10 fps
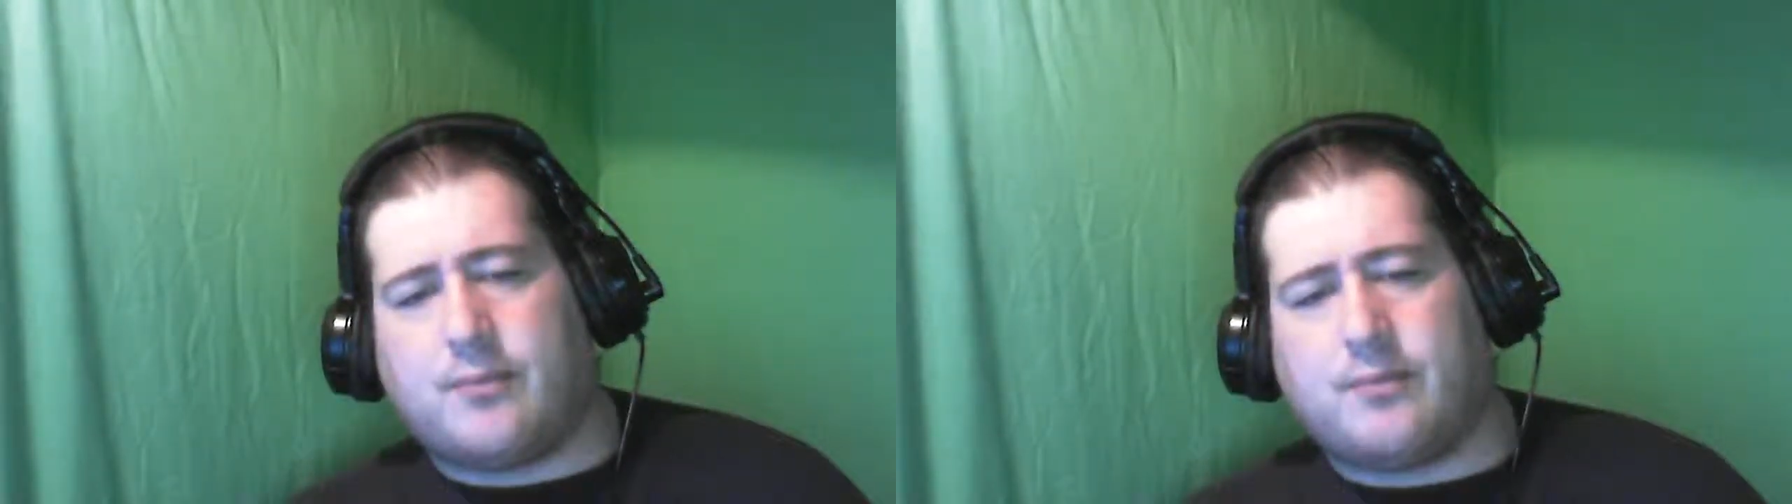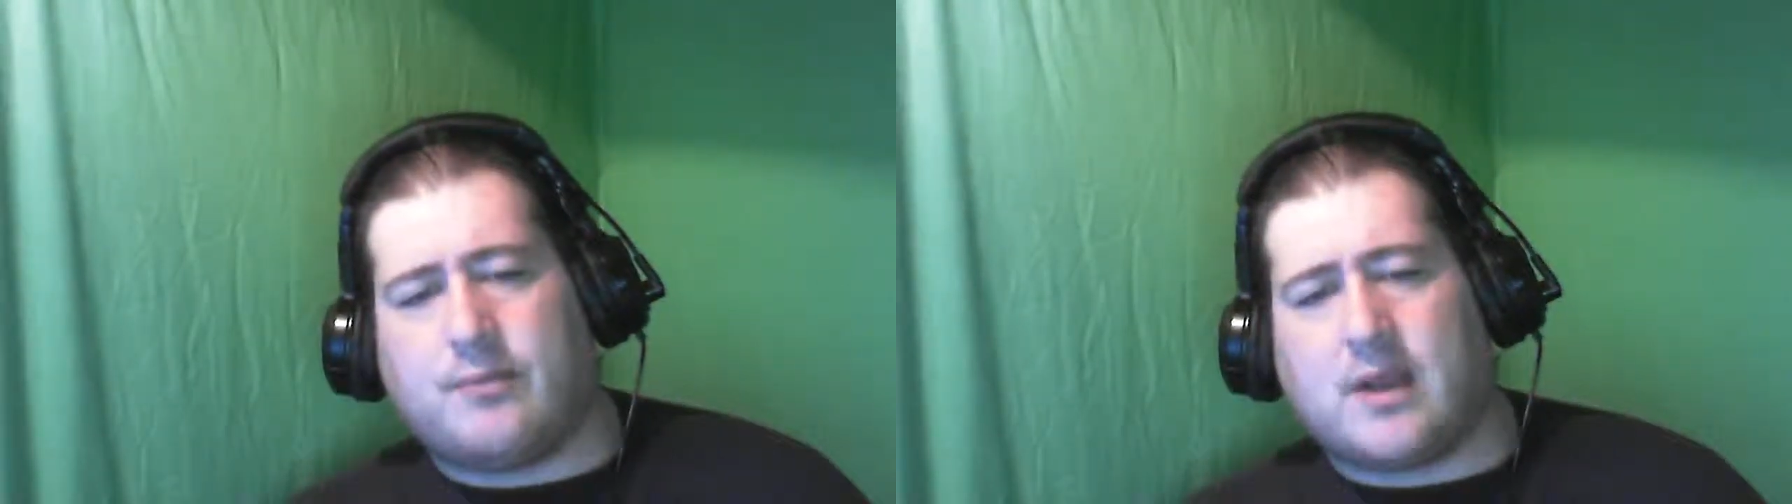
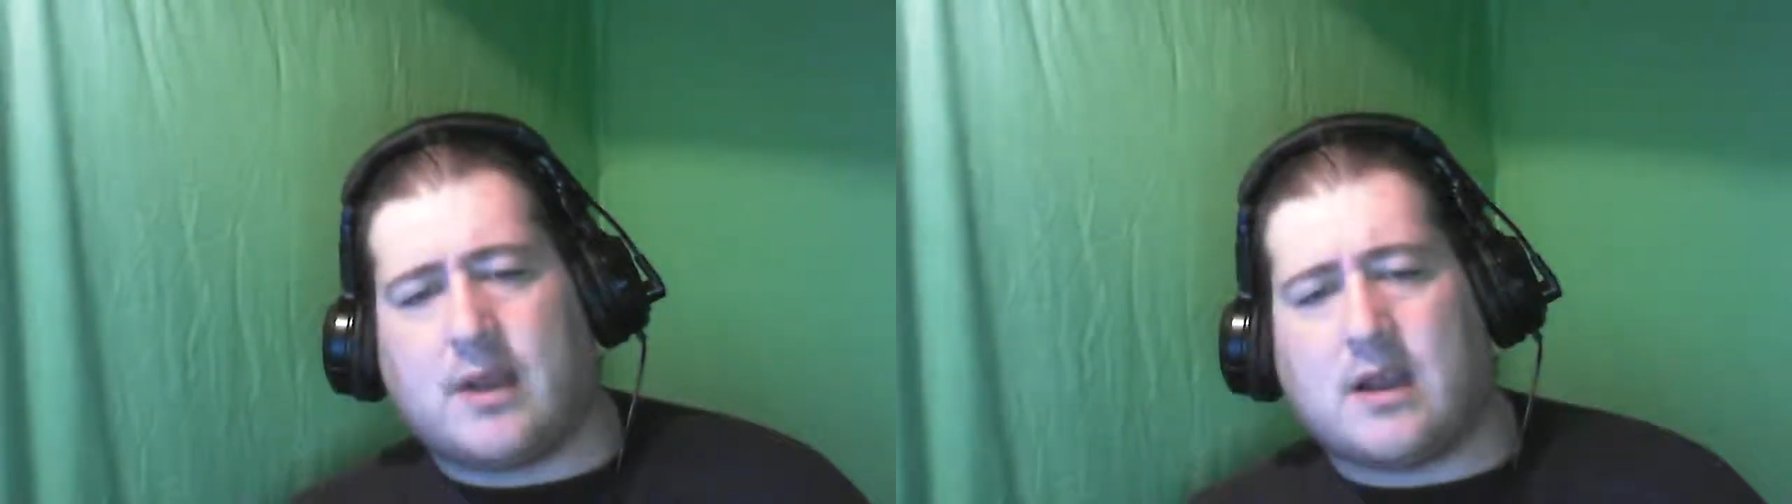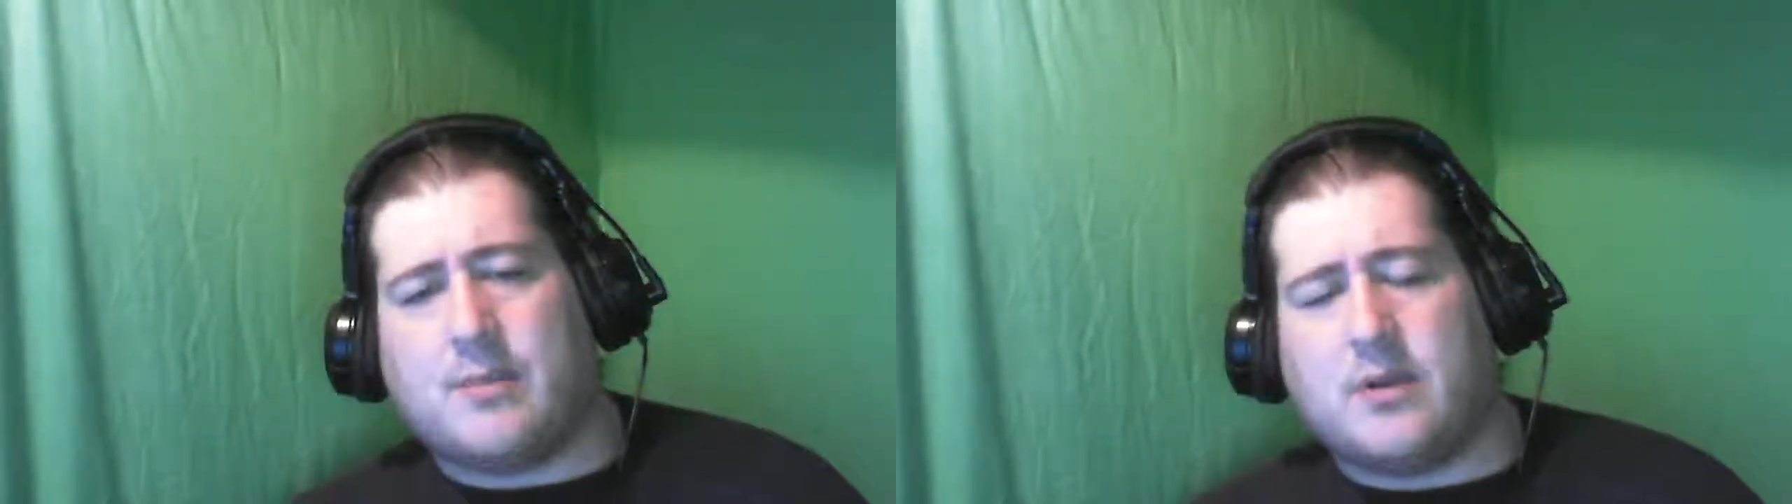a
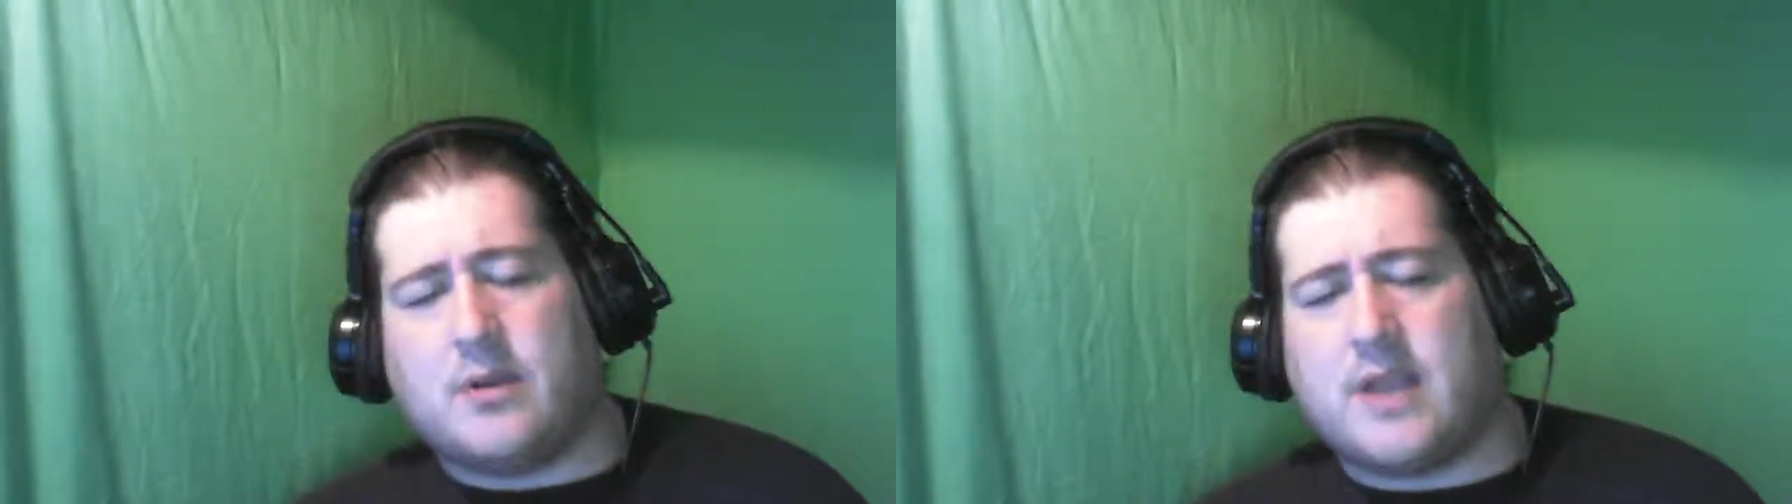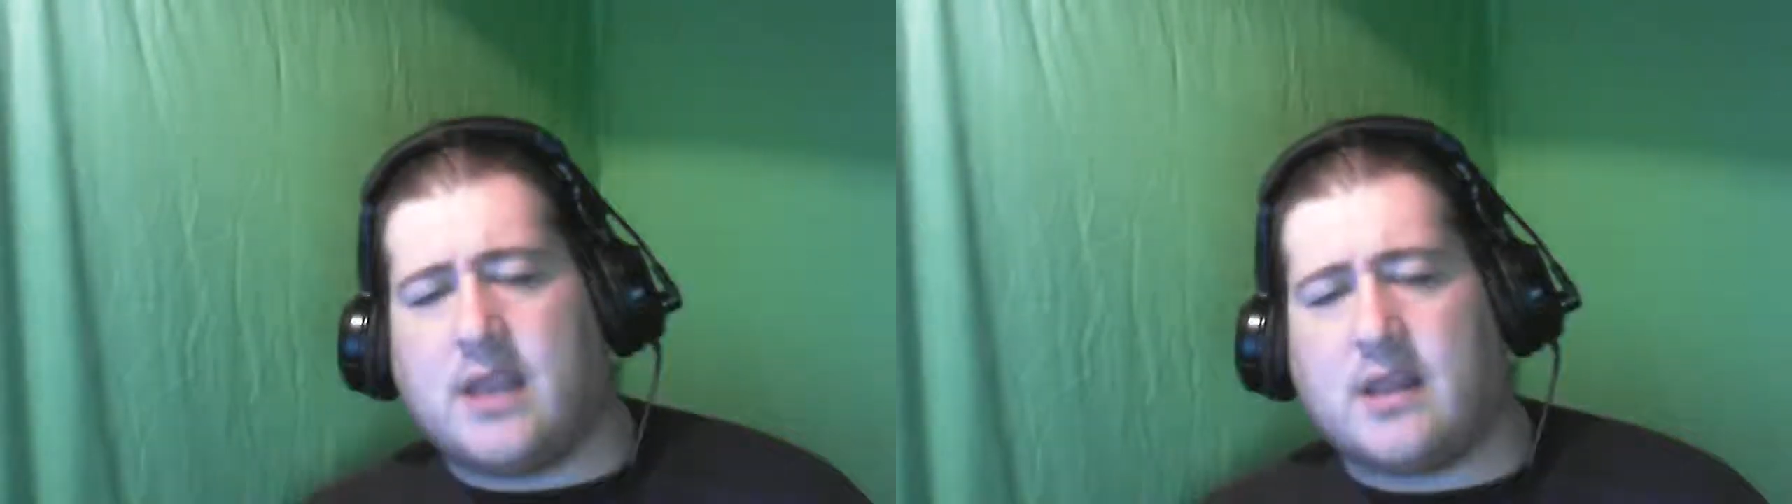couple
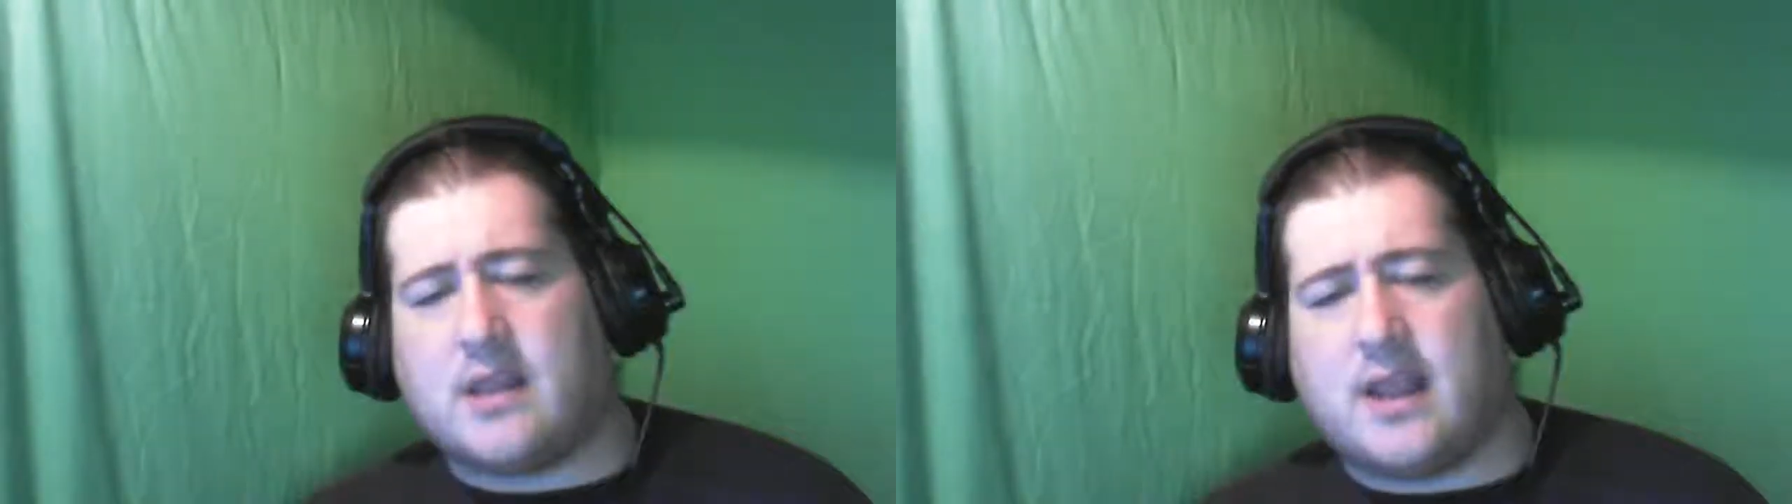days later.